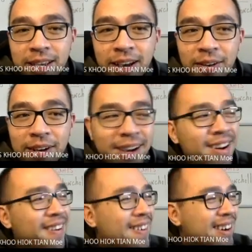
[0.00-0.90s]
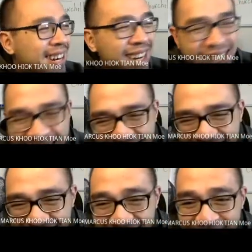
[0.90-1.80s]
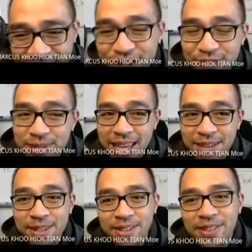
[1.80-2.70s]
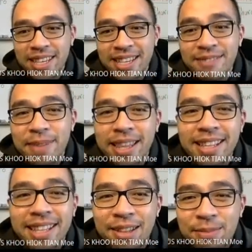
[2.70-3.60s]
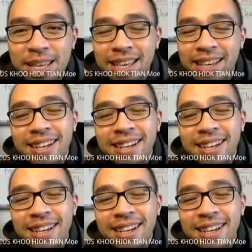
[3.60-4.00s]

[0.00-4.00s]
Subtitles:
How come? You should be able to hear better than me.